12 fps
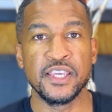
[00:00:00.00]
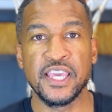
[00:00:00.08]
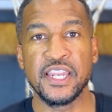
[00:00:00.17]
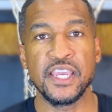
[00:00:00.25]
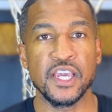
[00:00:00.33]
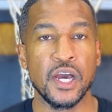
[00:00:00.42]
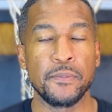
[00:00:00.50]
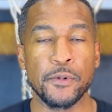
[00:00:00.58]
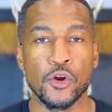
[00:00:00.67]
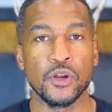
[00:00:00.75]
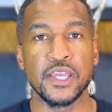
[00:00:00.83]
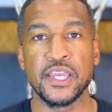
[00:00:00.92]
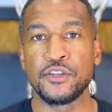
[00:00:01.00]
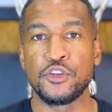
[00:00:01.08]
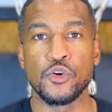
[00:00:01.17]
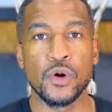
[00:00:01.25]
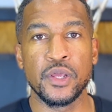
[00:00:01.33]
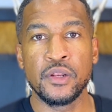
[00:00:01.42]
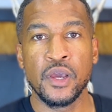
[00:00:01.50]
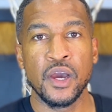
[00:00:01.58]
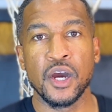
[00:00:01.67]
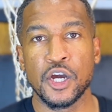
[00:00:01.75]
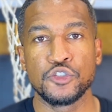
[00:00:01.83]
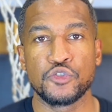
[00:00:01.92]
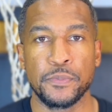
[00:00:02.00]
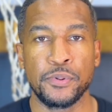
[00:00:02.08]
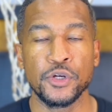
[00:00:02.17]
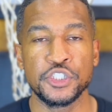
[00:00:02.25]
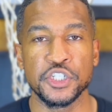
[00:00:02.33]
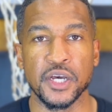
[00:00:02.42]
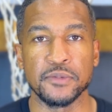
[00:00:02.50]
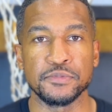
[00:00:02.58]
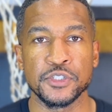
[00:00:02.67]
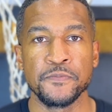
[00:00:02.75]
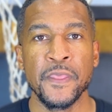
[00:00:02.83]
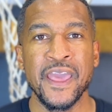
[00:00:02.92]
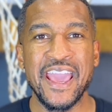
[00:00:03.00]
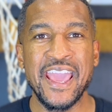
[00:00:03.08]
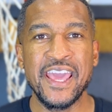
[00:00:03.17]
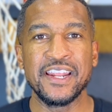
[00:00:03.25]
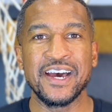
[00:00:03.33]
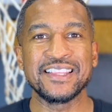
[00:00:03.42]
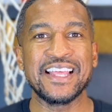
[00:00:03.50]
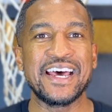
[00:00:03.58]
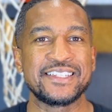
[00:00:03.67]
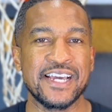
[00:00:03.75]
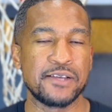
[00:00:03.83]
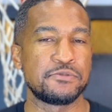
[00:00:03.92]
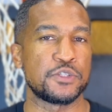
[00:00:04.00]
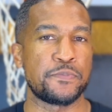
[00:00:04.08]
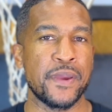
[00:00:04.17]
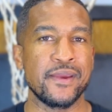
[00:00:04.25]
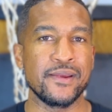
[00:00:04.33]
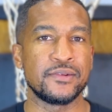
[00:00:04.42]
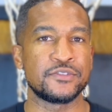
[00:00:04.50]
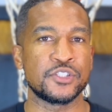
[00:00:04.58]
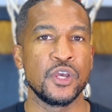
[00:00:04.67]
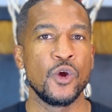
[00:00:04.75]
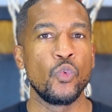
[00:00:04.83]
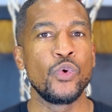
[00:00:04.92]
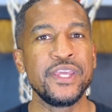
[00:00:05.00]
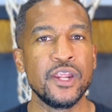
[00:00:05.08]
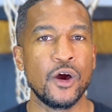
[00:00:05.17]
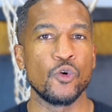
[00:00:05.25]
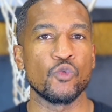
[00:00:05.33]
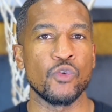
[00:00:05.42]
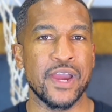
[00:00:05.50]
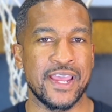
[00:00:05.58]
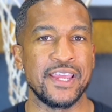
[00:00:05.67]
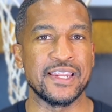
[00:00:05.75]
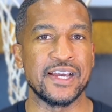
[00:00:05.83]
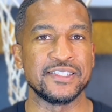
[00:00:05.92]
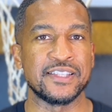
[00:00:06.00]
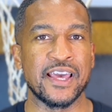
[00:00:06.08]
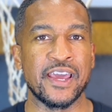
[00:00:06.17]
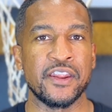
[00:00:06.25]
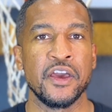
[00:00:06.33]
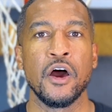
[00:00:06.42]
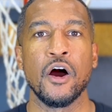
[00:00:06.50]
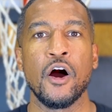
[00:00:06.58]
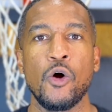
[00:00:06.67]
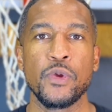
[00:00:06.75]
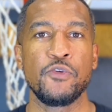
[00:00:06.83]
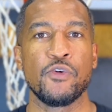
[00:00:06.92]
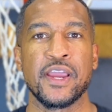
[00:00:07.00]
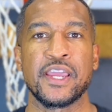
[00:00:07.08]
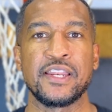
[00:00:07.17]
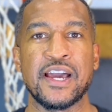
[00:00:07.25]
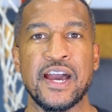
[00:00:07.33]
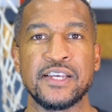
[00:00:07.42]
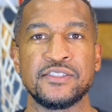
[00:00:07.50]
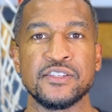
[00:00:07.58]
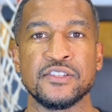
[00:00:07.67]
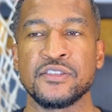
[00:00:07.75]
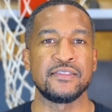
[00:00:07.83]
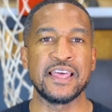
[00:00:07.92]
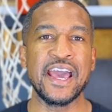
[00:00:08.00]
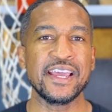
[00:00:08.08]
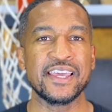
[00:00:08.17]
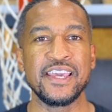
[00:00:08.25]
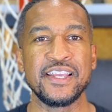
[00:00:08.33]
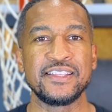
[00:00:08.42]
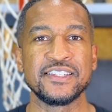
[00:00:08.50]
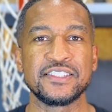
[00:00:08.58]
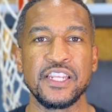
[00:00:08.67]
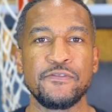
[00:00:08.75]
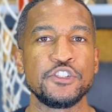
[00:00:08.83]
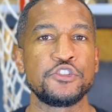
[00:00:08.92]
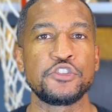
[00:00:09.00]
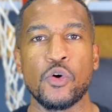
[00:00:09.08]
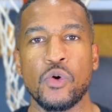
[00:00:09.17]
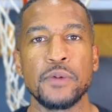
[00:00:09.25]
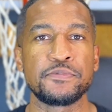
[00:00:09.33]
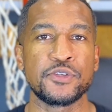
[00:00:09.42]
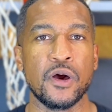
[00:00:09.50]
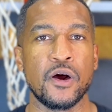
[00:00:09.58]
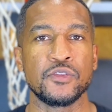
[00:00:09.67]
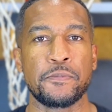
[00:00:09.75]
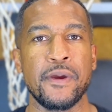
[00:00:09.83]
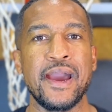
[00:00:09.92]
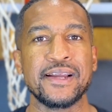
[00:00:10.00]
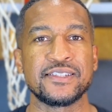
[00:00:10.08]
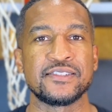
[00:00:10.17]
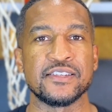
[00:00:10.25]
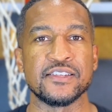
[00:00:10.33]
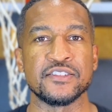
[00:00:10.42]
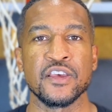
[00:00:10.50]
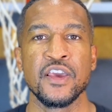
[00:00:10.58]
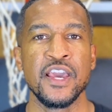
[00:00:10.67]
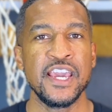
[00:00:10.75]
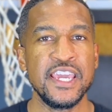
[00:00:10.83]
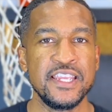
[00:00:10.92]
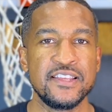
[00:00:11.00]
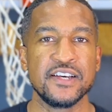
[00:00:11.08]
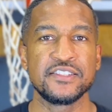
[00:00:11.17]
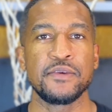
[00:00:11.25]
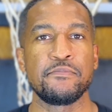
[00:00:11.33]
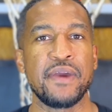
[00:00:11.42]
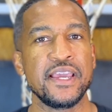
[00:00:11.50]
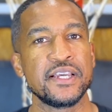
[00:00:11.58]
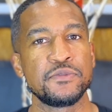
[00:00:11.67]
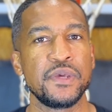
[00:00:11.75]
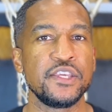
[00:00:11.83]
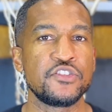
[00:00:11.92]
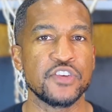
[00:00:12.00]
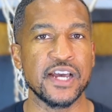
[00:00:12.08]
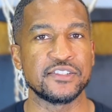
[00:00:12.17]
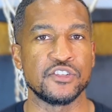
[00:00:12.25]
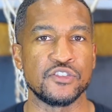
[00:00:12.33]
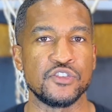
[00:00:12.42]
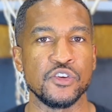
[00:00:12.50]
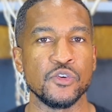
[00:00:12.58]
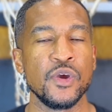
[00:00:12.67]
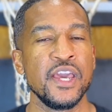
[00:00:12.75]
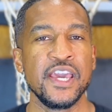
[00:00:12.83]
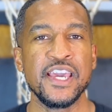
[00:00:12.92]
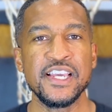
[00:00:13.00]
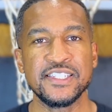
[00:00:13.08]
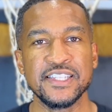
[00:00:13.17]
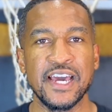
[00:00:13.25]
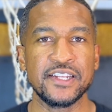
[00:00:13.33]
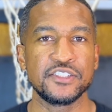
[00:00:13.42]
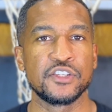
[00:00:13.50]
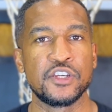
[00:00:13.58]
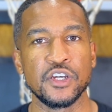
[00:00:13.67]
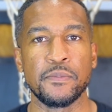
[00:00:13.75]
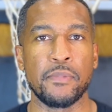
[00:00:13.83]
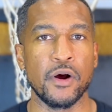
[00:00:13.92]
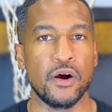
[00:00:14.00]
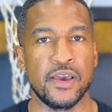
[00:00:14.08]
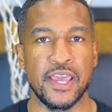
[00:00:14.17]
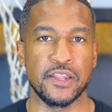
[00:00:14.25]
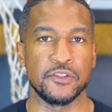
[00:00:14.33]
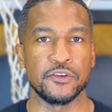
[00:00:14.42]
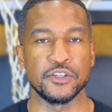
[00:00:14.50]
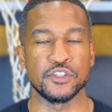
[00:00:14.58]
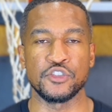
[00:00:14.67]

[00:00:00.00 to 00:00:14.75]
getting up early and doing 100 push-ups. And a lot of times as parents, we don't recognize that. All we recognize is that kid doesn't even show up to all the practices. He doesn't make as many shots as you. He's not as good a ball handler,